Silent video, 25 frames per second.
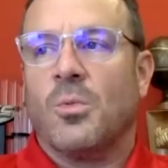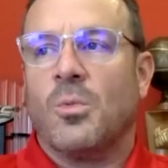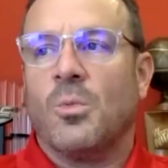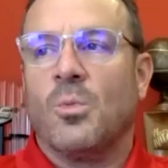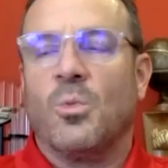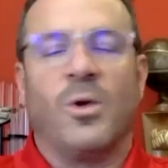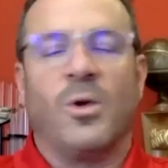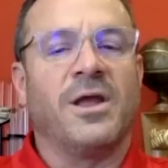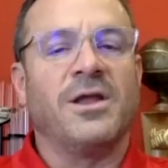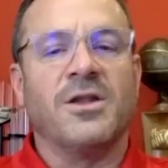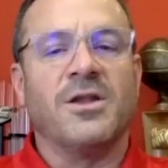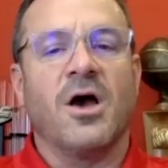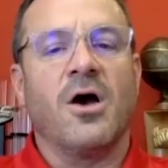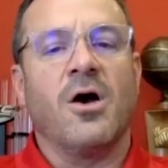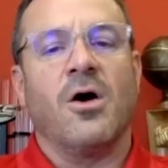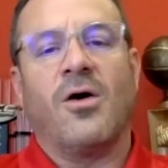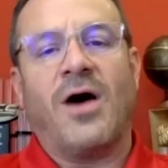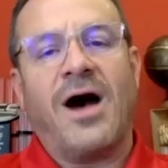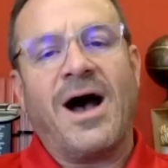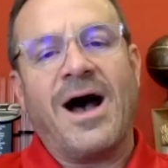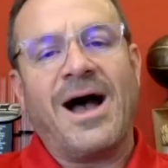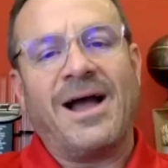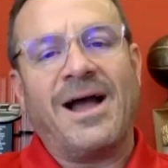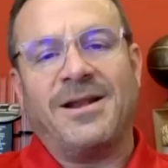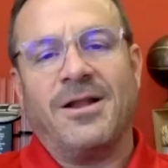
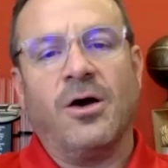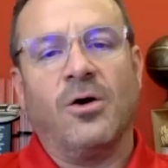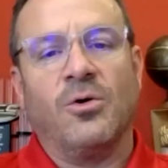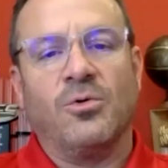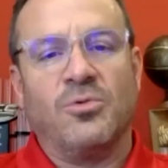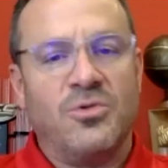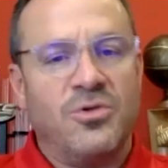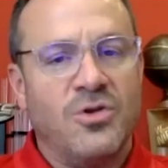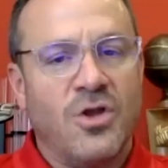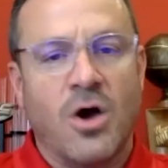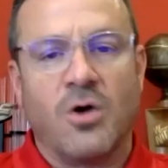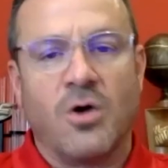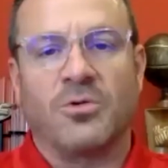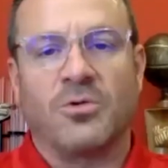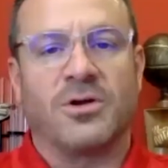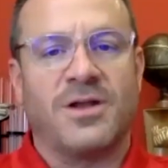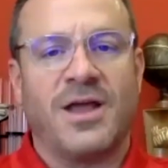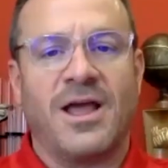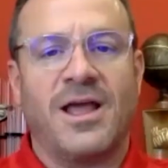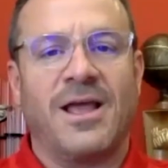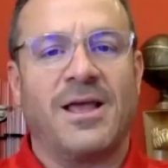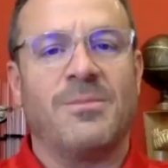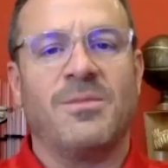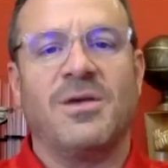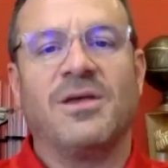I know Notre
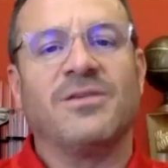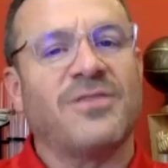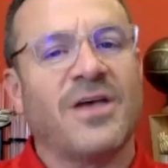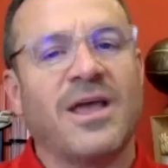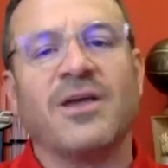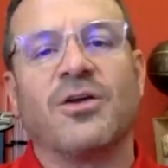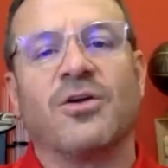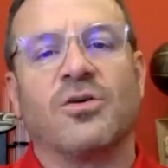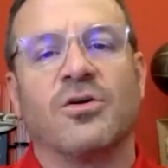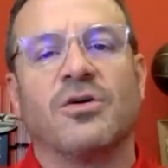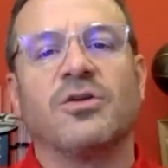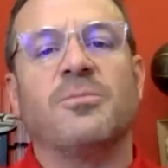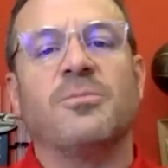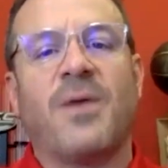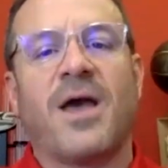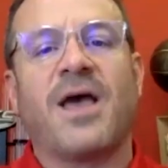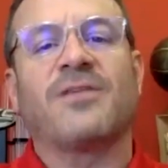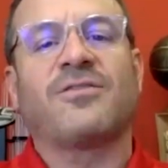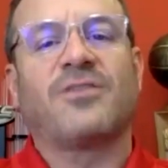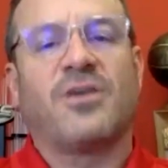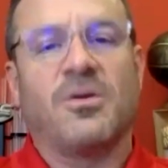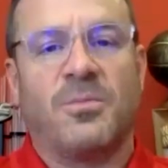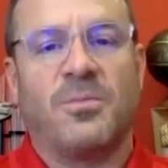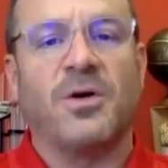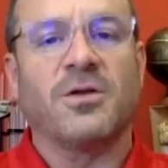Dame is a good
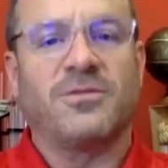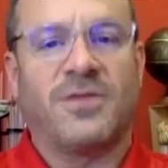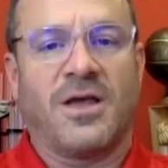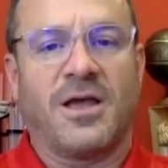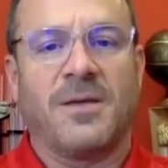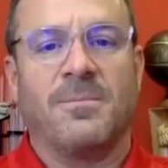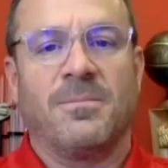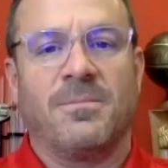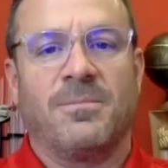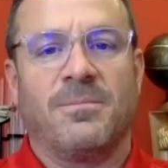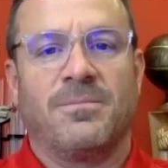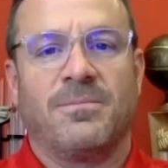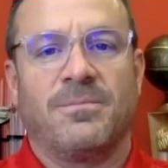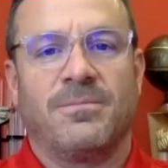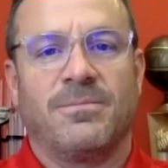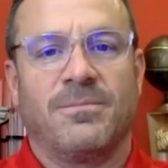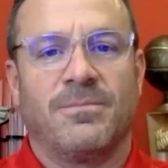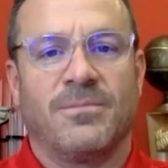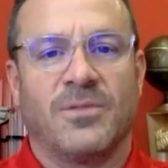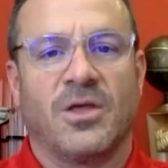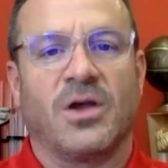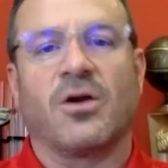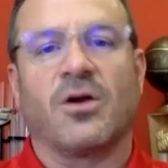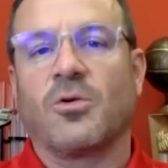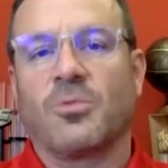basketball team.
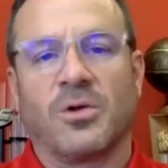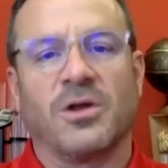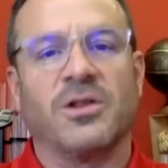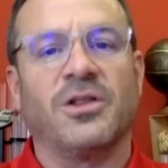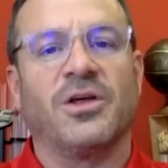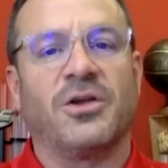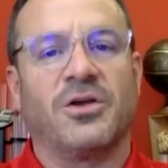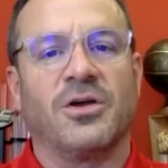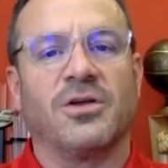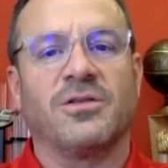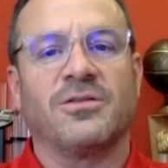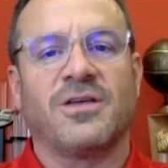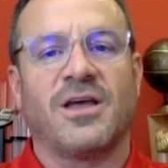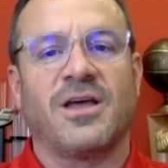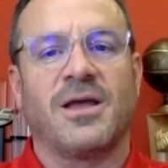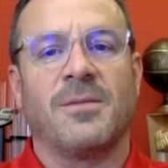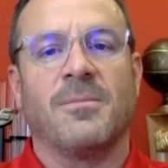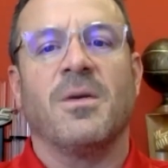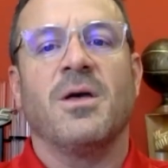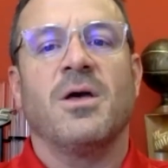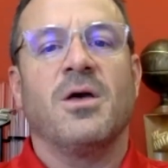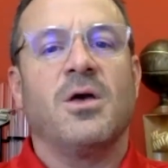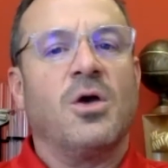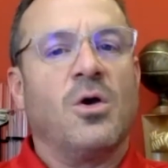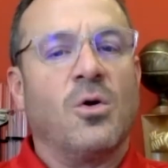They're a really good team.
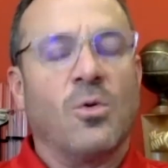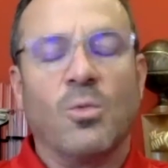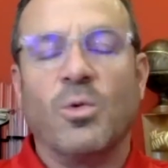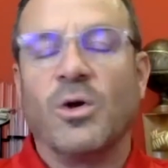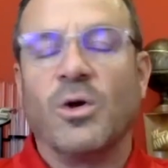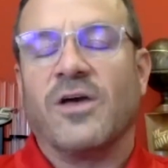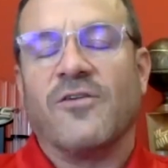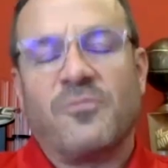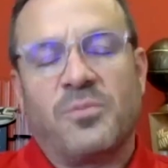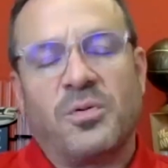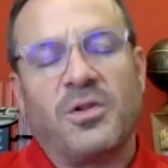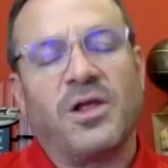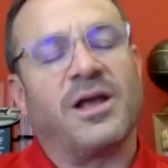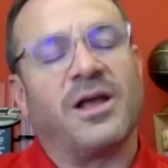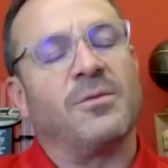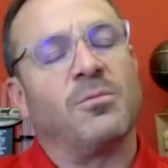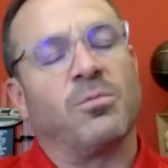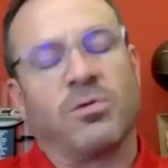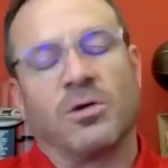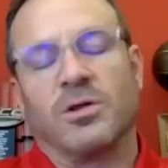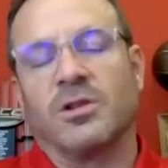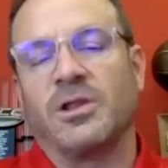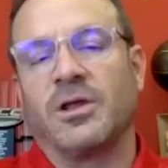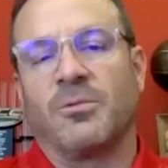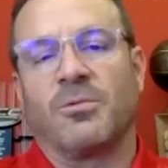We have played
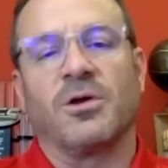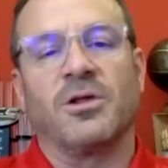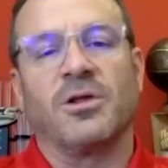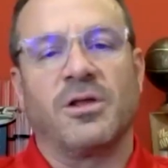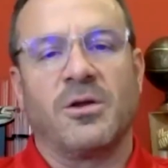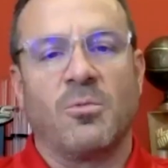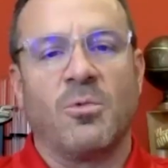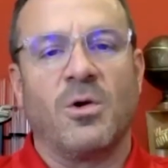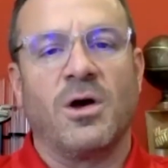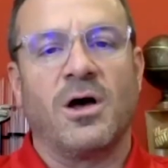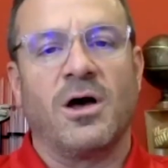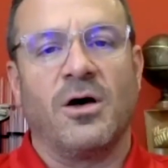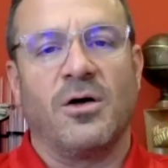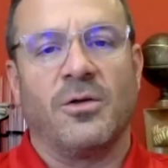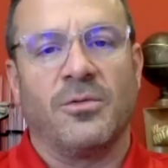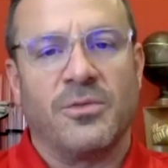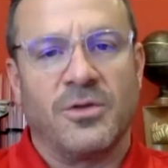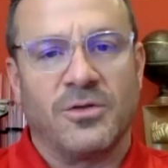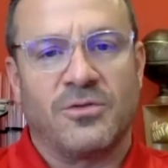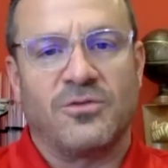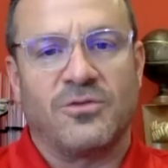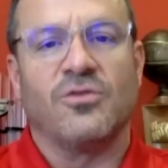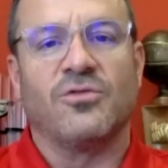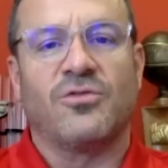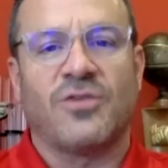really, really well
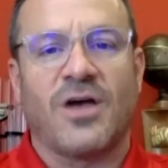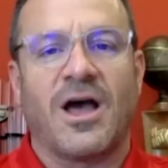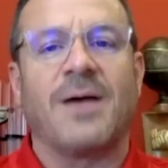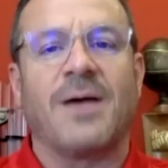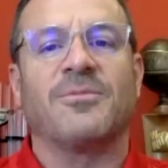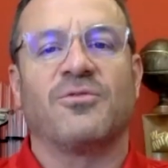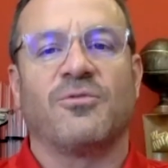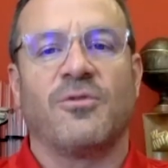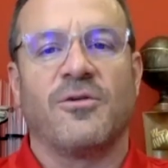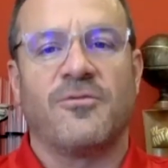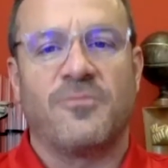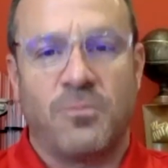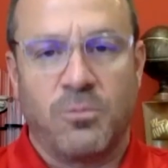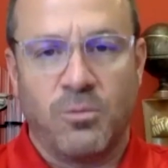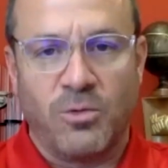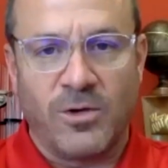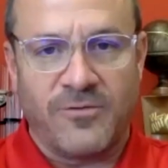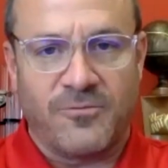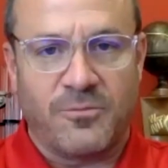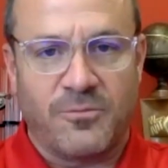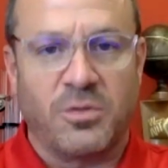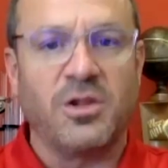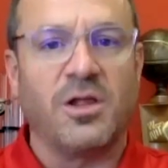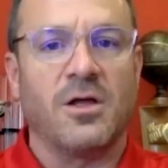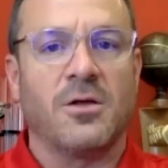the two times
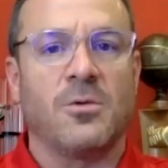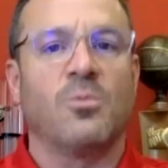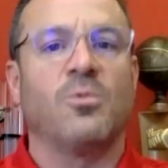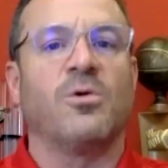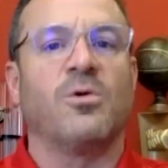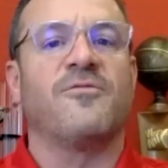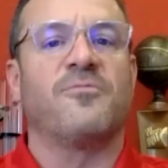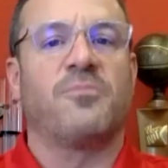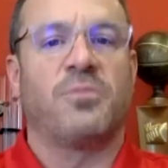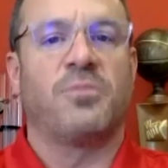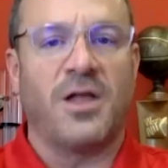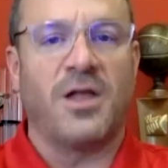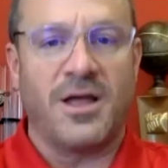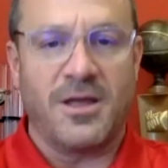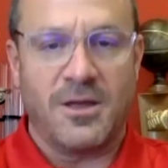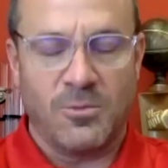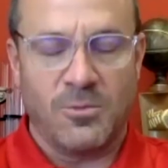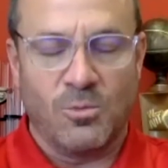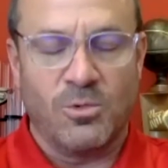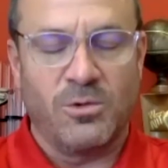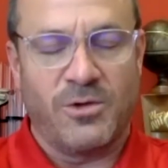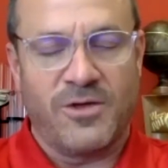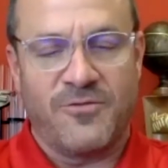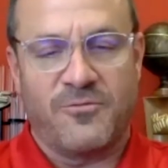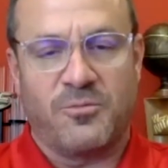we've
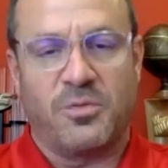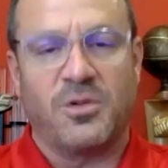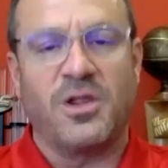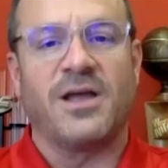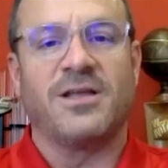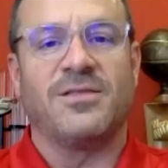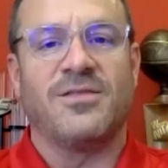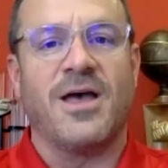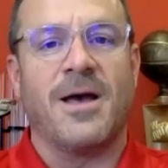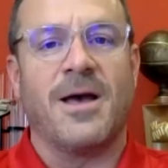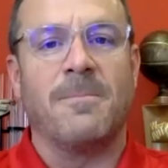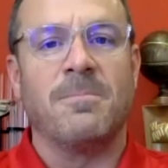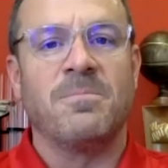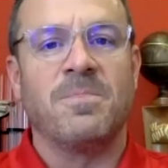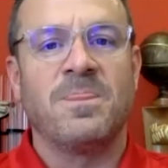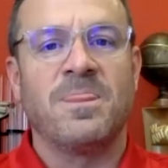played them.